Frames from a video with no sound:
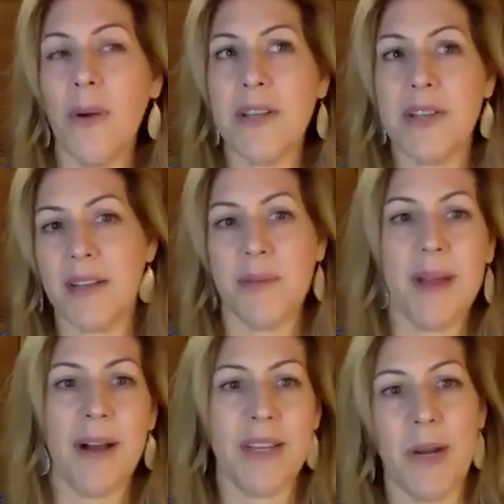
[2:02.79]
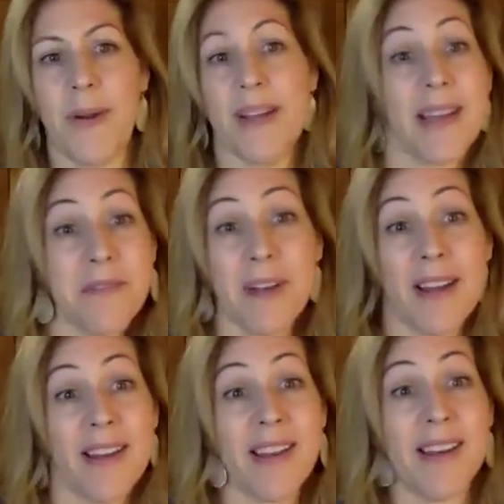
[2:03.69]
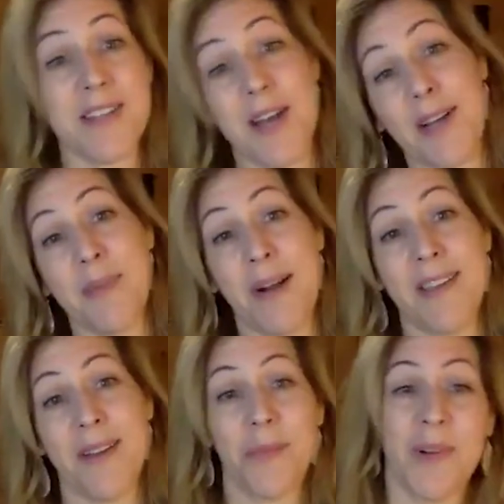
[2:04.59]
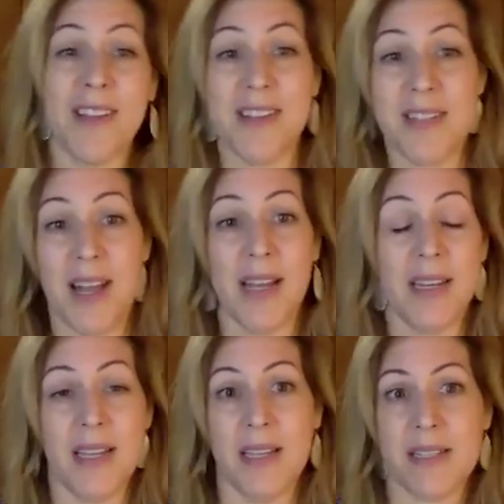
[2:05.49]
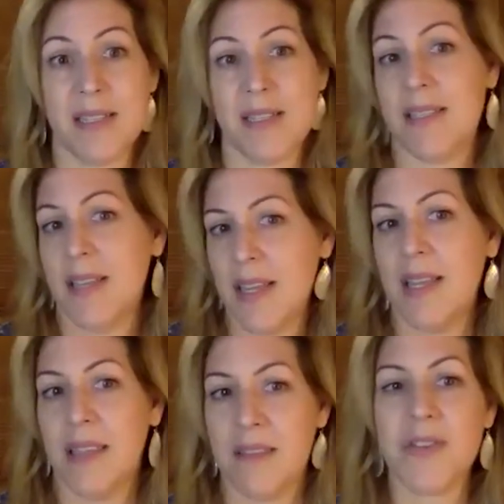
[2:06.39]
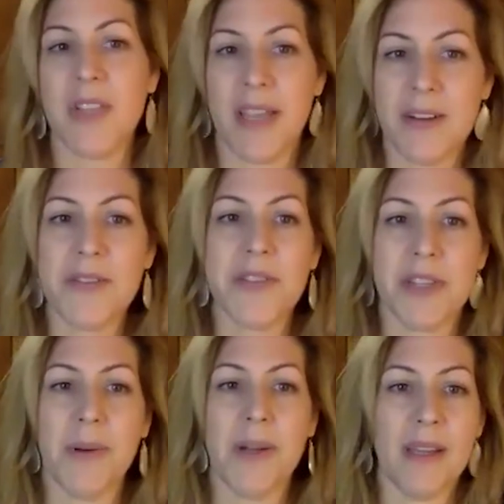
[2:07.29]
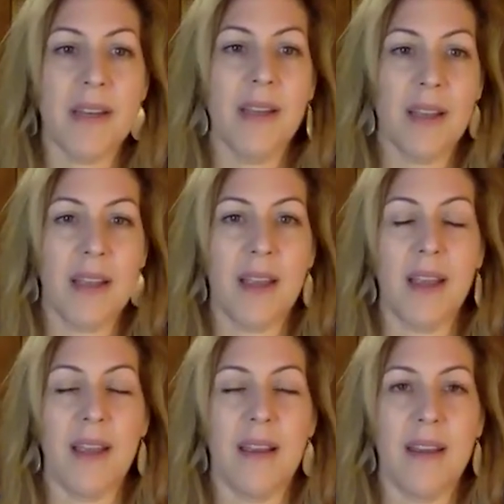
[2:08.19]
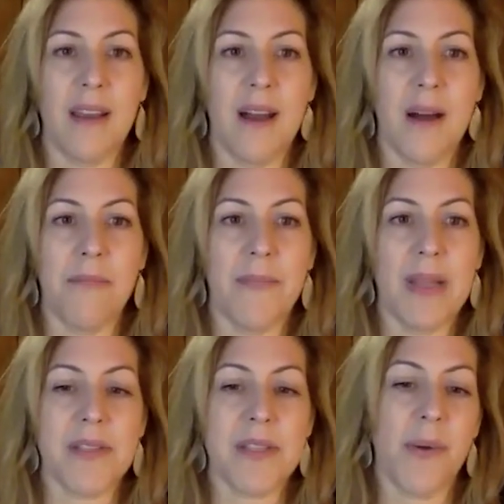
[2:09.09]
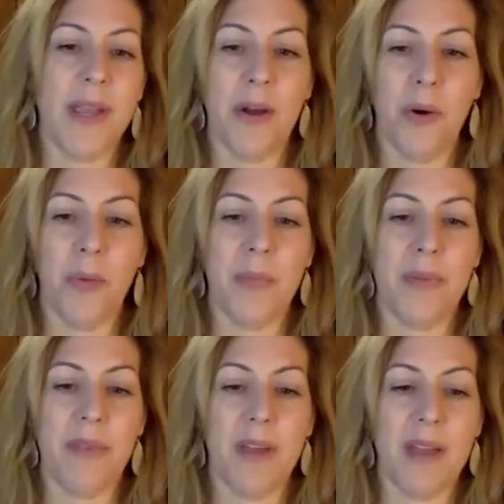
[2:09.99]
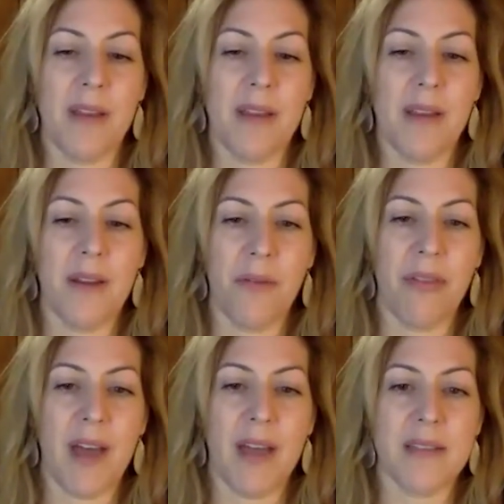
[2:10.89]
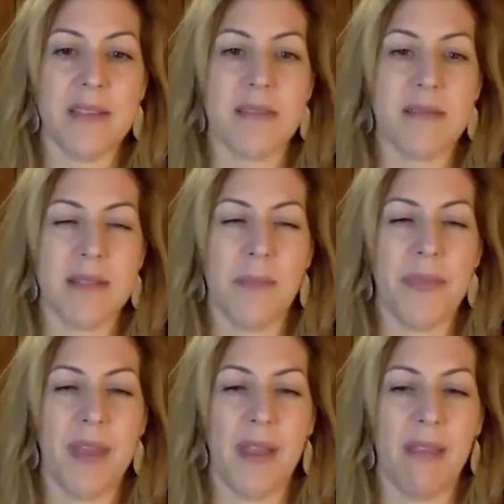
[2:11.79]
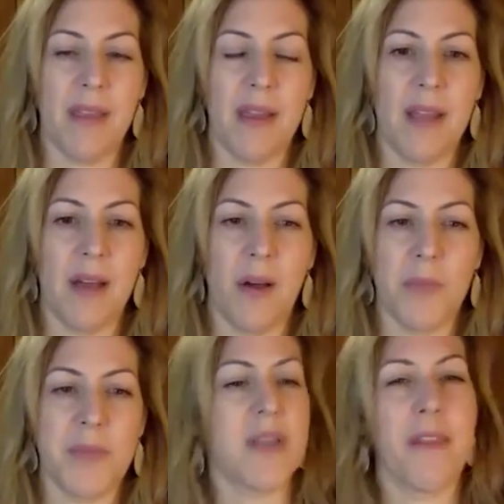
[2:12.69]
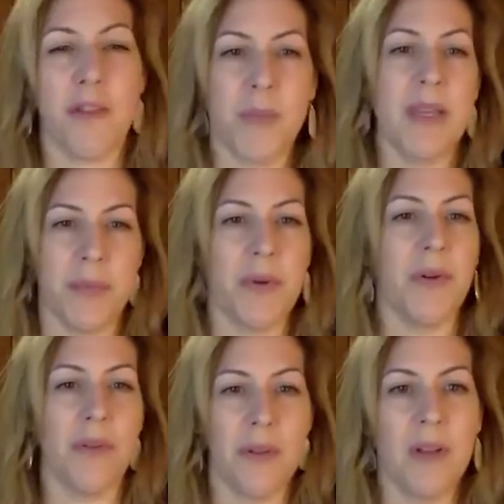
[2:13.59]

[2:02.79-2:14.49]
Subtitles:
talked about, identified it, I talked about it, one and done. There's layers to it. And so I hope that, that's something that helps other people